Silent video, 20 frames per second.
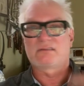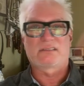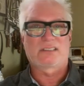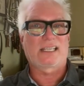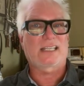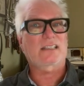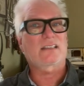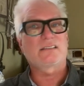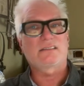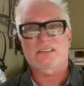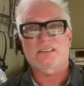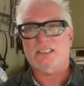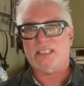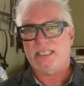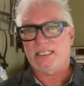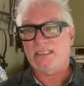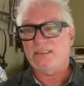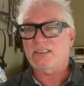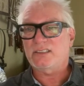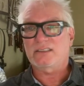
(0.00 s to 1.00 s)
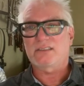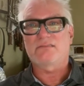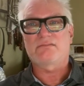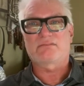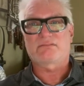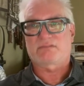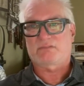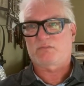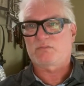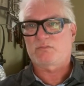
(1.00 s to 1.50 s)
That could change,
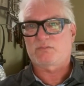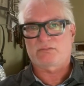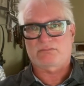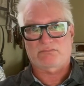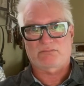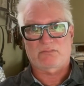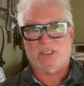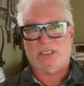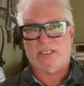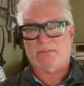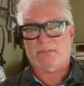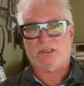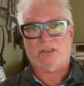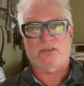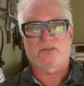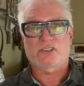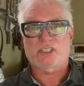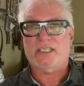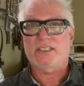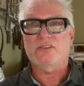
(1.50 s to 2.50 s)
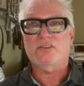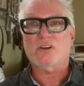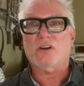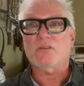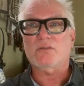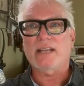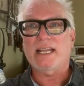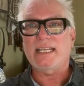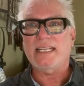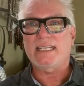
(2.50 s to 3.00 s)
and that could change
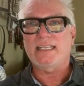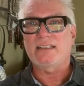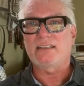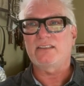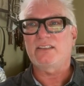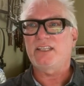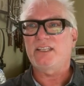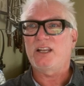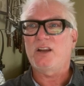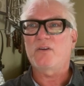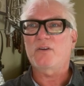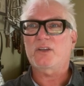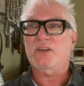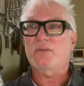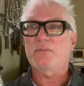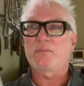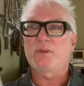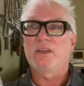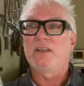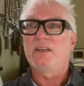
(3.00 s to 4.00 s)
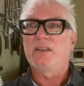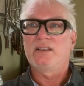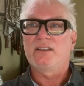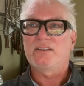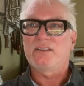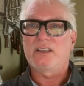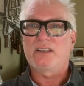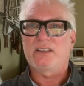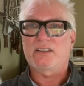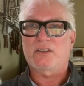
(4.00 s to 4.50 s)
already. You know,
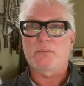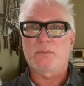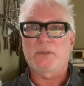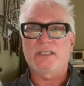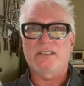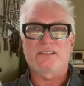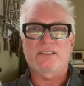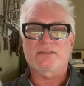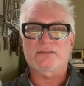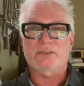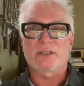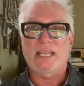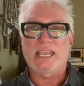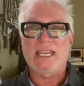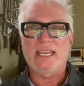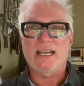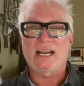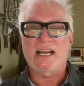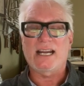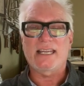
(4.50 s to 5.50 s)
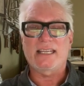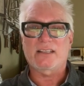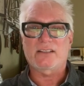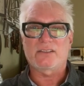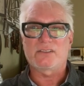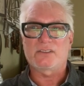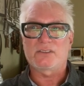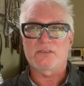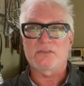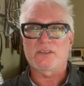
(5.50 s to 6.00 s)
it could be a different AI
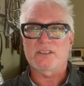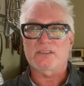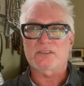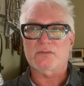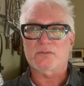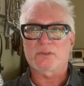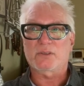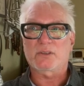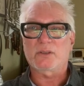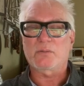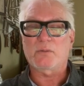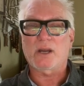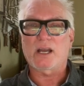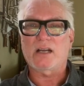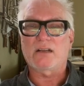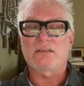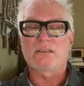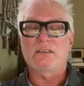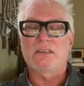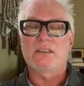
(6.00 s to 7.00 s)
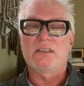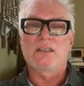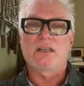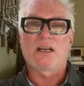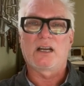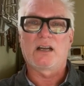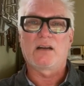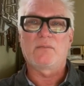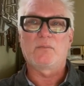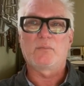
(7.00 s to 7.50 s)
could do this really well.
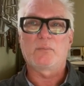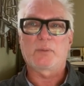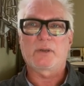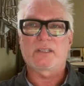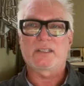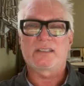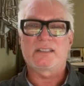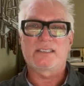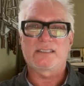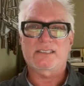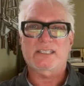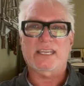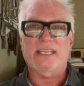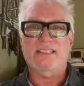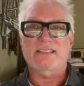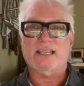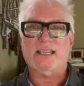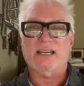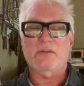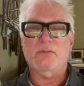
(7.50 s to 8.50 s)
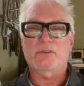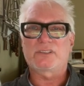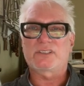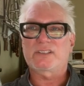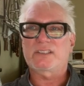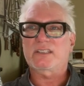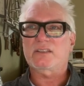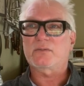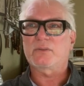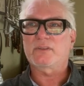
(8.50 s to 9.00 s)
But in this case, I would
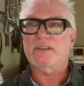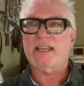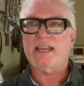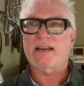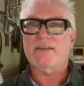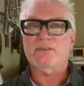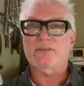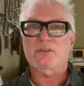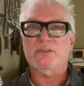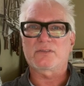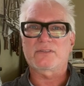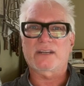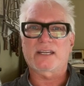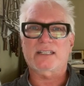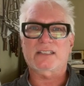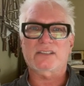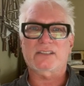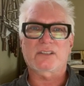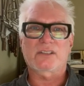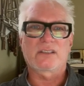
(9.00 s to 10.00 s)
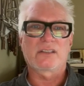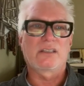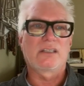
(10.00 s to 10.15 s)
stick with After Effects.